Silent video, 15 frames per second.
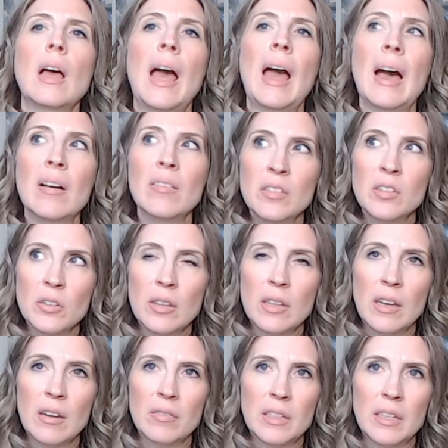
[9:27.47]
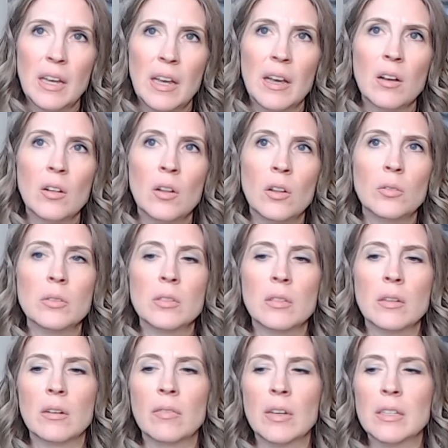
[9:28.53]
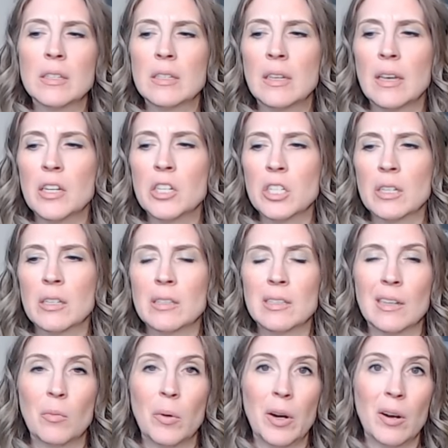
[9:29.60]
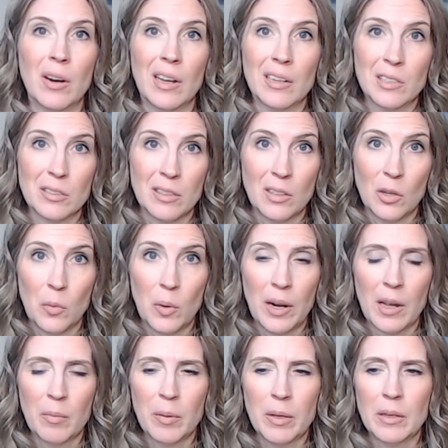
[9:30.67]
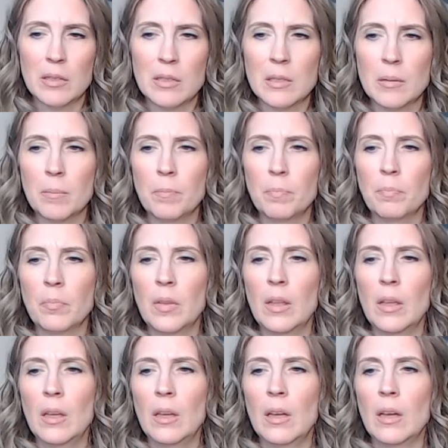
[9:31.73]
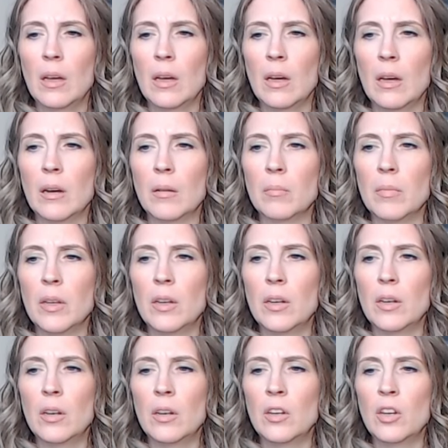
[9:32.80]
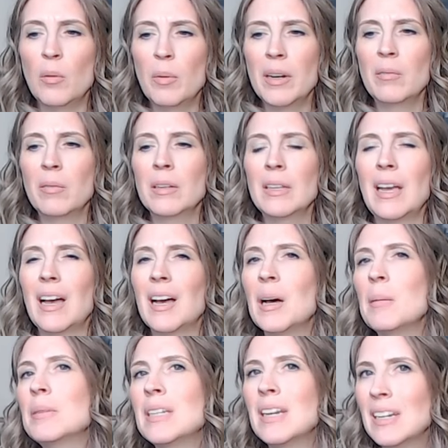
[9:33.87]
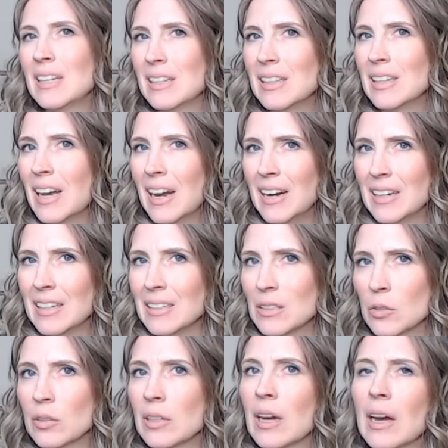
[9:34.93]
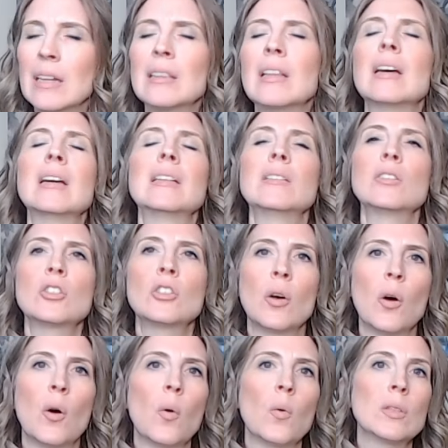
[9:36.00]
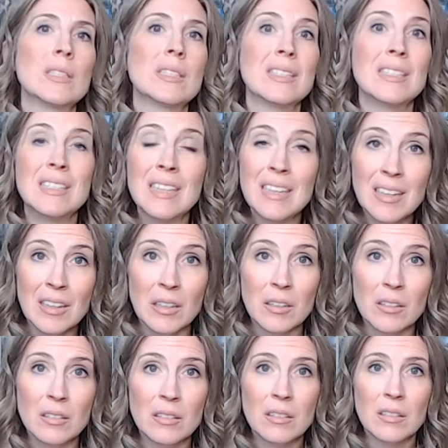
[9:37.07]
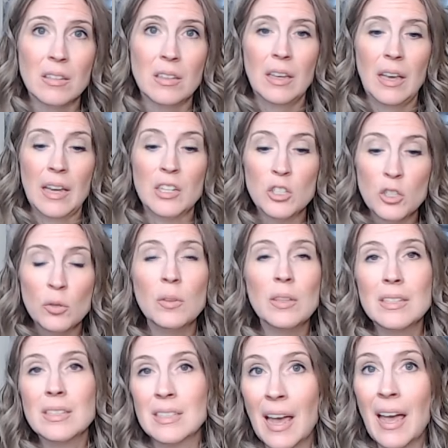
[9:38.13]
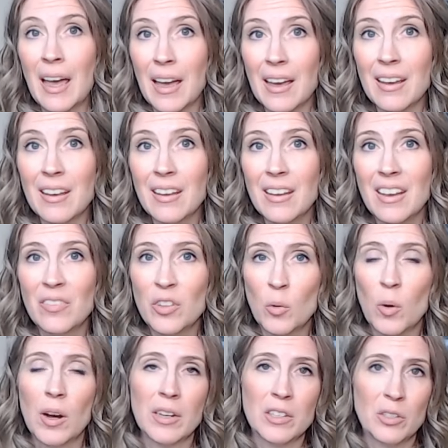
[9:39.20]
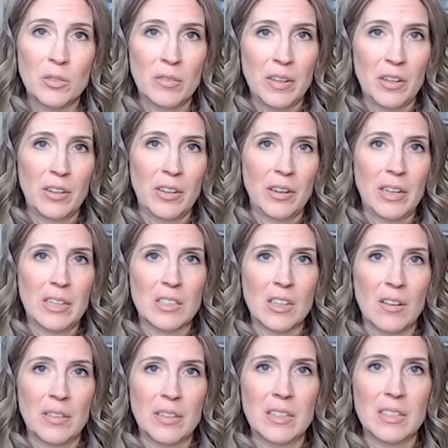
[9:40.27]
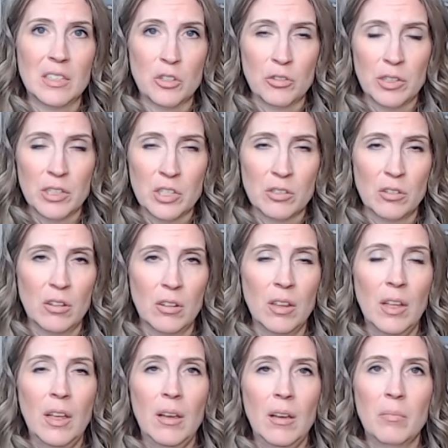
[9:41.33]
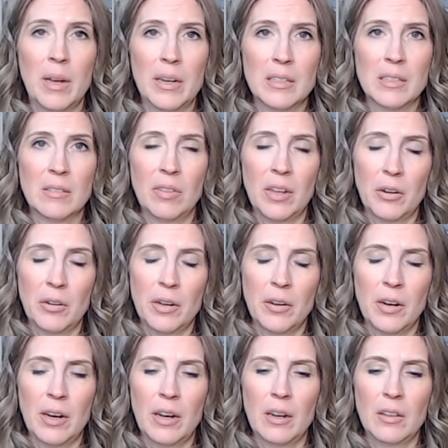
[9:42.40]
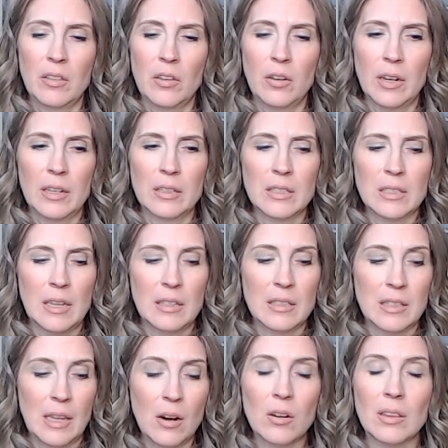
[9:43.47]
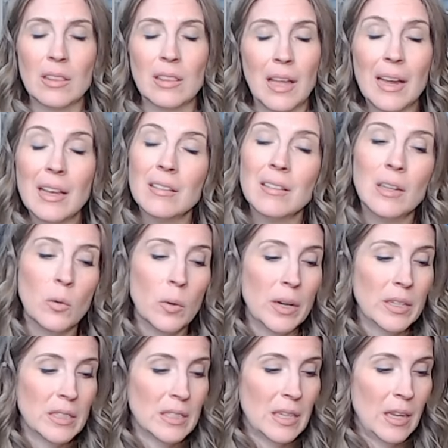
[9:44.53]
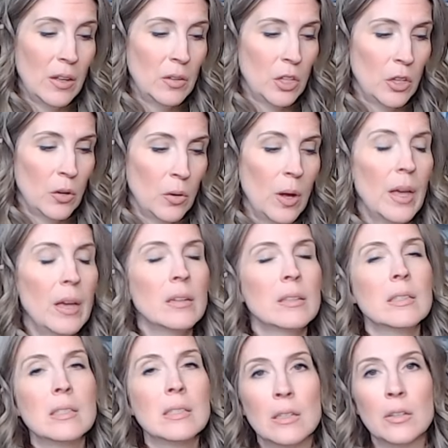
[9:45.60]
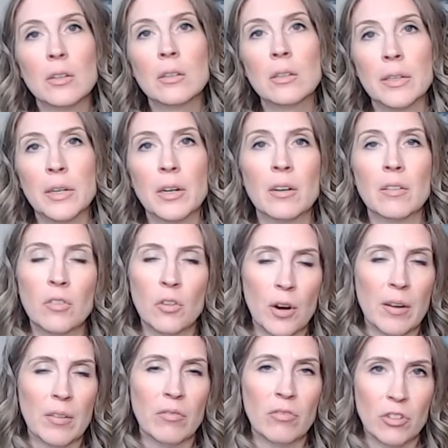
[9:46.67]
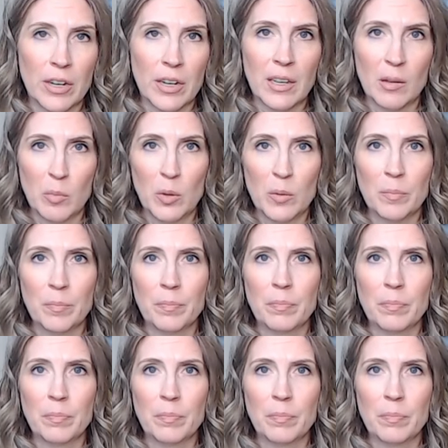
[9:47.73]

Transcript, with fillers: After the FDA closed their investigation and said, we don't actually know what happened, um, nobody really updated the guidance or the guidelines. So, still, and to this day, if you walk into a veterinarian's office, a traditional medicine veterinarian in the United States, they are likely going to tell you to steer clear of grain free kibble.